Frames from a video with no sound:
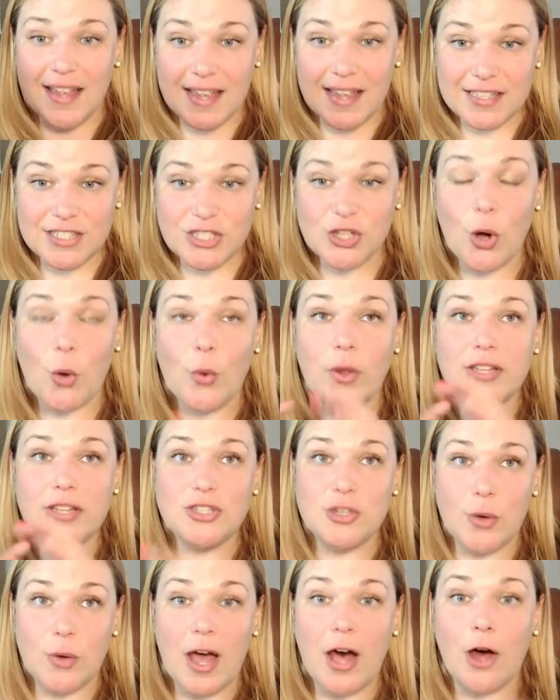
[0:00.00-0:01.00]
it's going
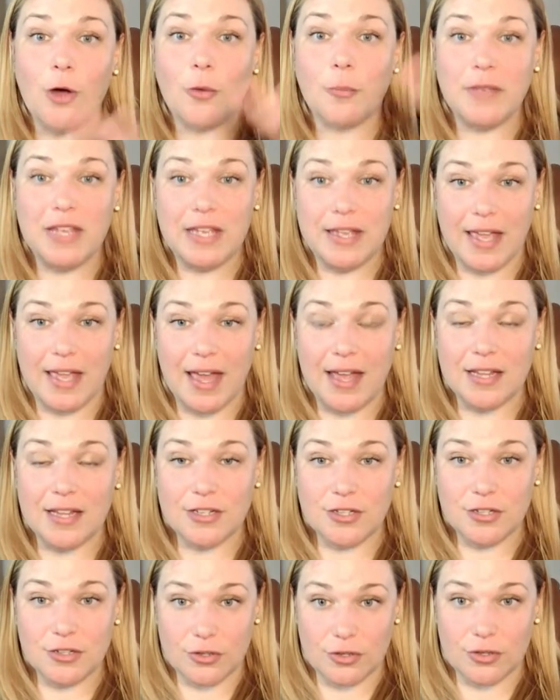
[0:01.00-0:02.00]
to help me get
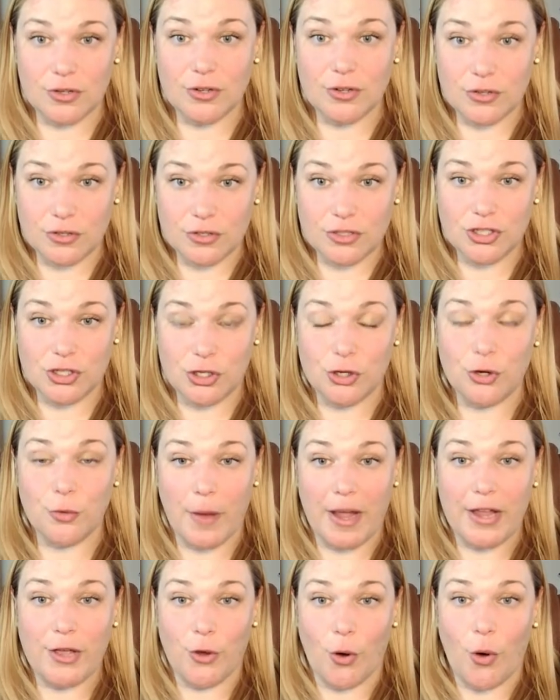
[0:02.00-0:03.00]
to
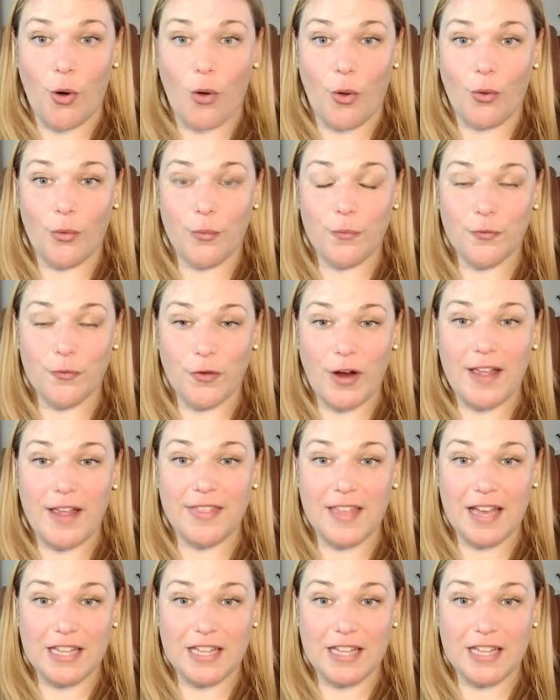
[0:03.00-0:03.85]
my goal, right?